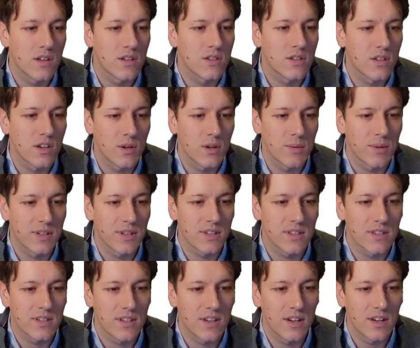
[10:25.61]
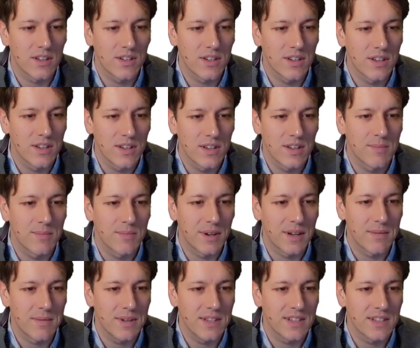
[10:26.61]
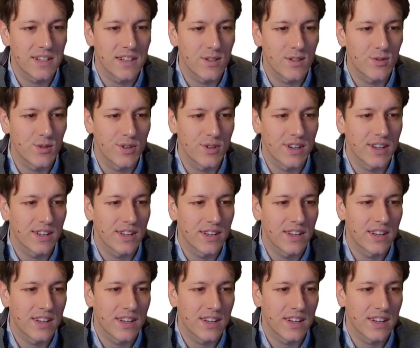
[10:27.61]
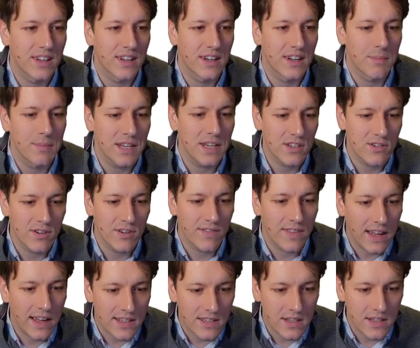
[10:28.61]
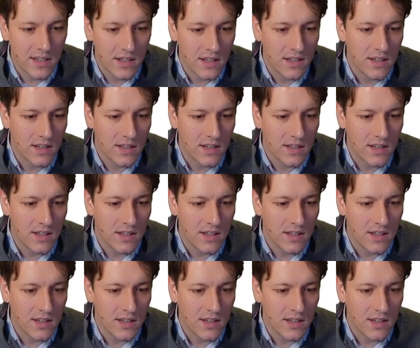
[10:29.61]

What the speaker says: So I'm going to start by immediately drawing a picture of that.